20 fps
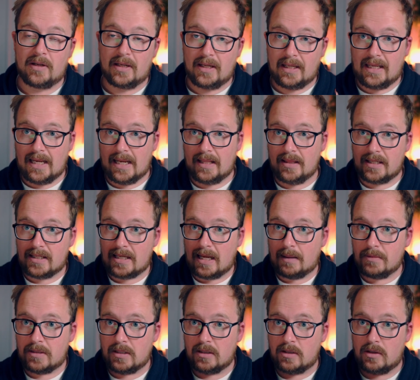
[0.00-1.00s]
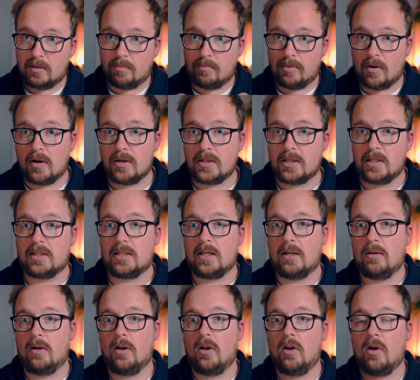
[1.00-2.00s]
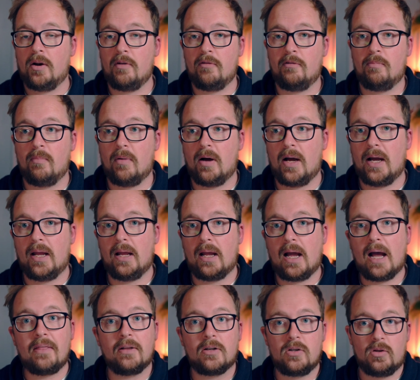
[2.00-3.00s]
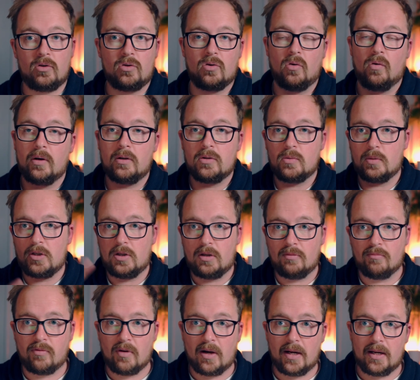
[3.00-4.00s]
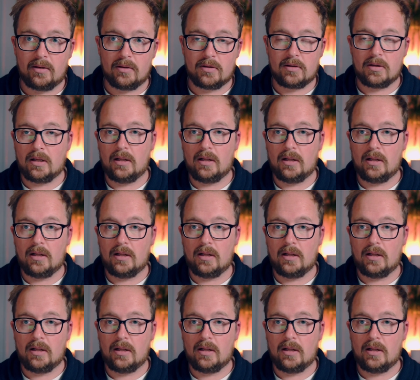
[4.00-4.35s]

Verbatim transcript: And again, this comes into the process, and a lot of my other tutorials, which you can find,